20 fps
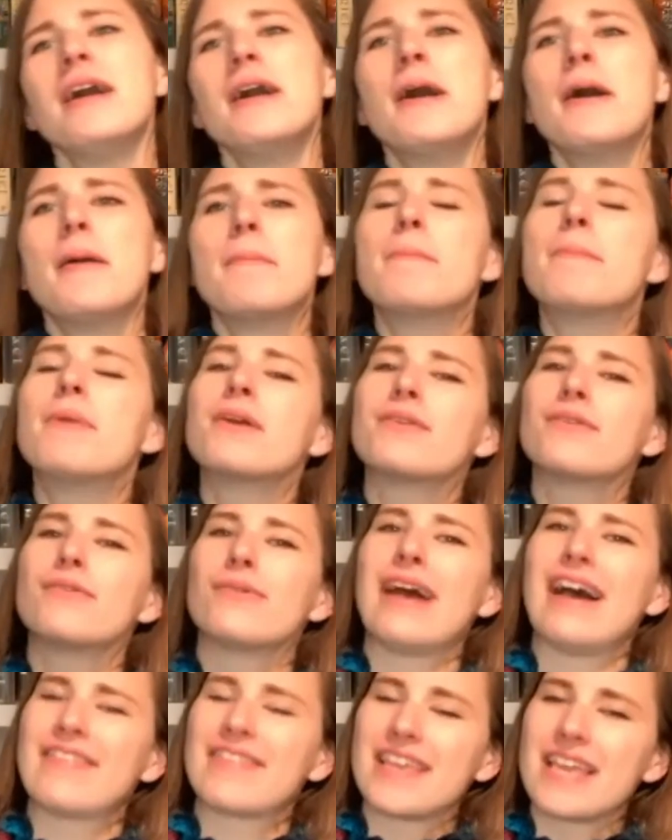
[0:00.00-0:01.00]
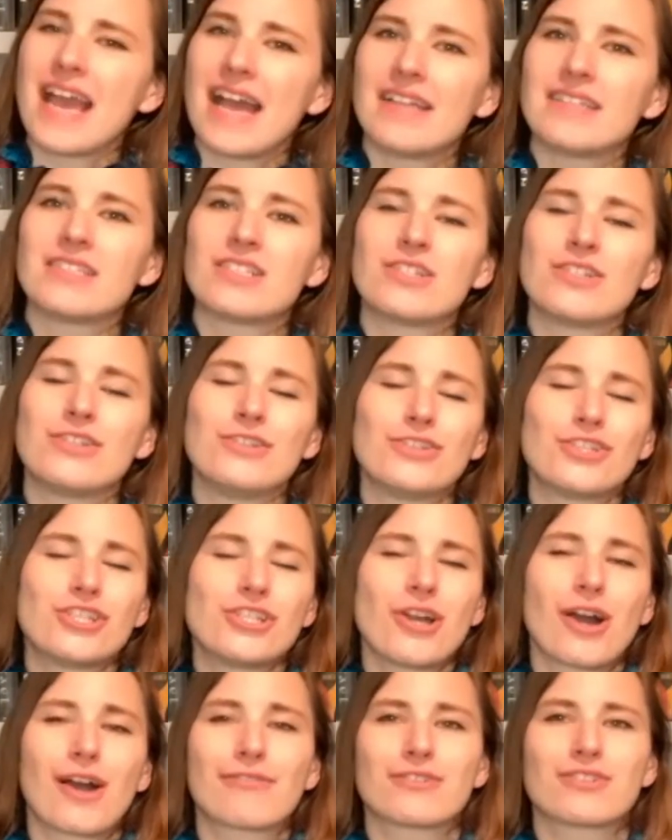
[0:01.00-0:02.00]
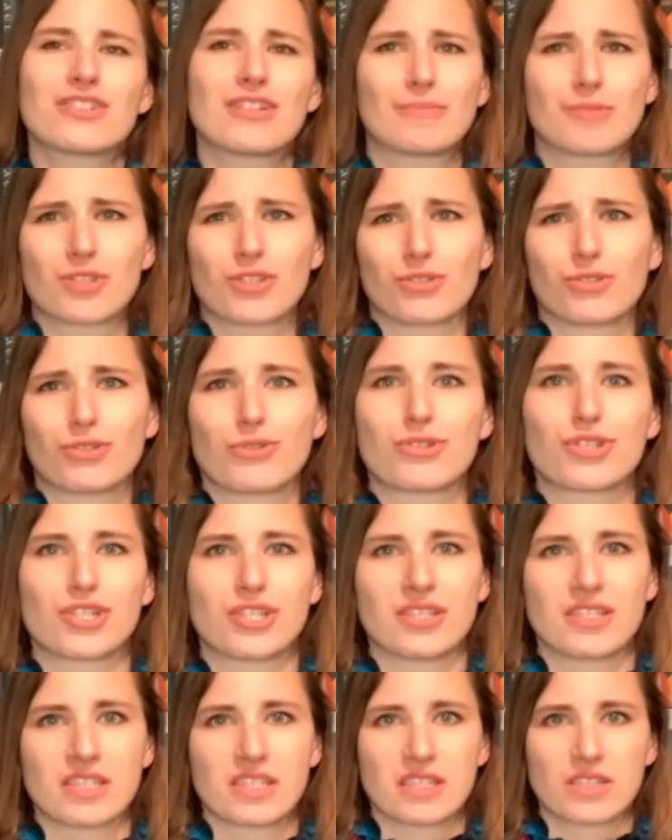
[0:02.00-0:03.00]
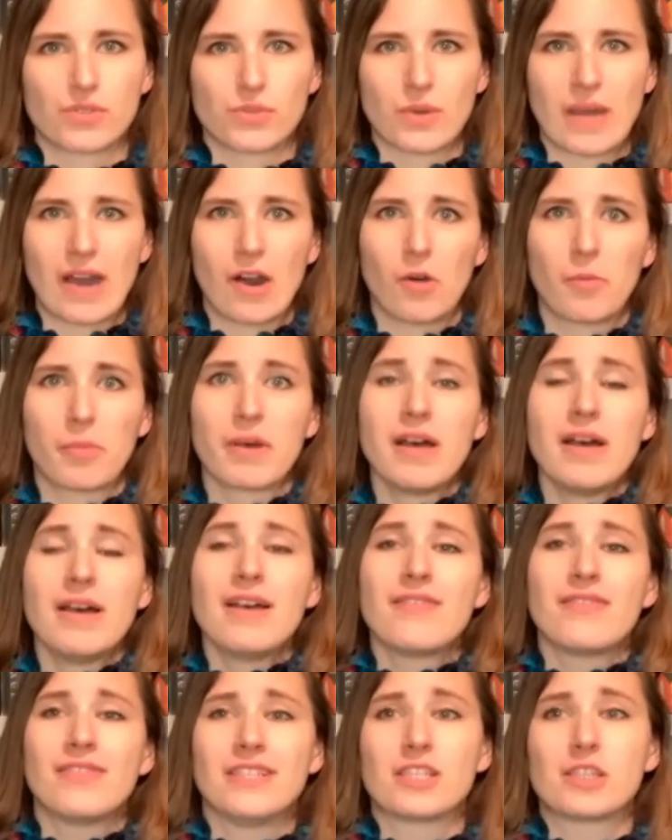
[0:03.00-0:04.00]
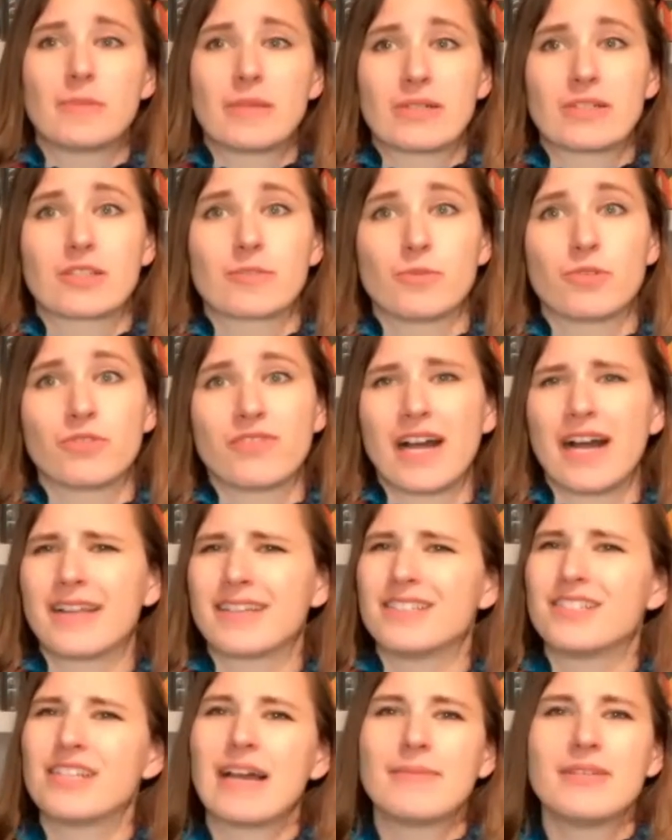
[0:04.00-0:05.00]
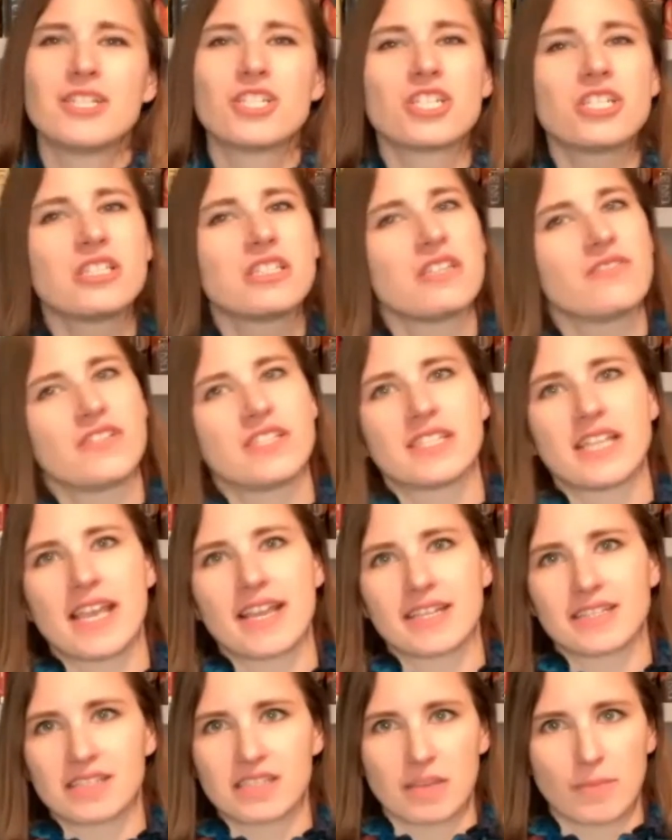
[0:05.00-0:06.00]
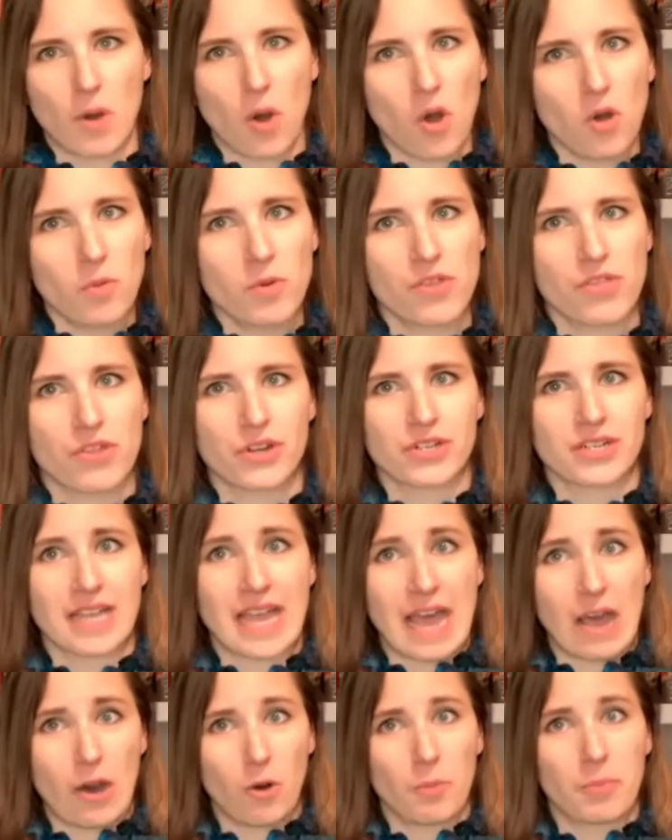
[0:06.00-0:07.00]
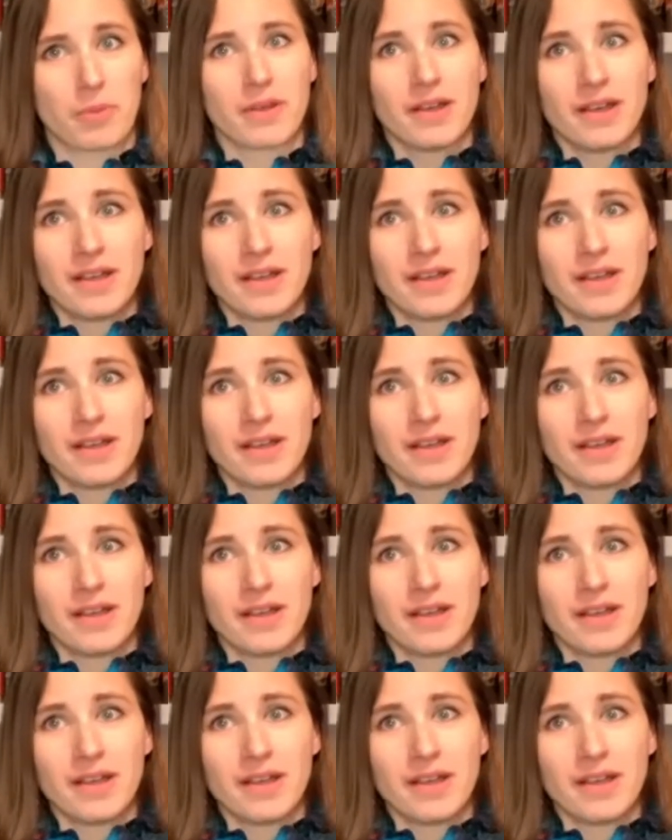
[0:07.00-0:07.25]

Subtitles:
But at the end, she offers up solutions to help these spirits move on. And I mean, she's even taken some home with her to help.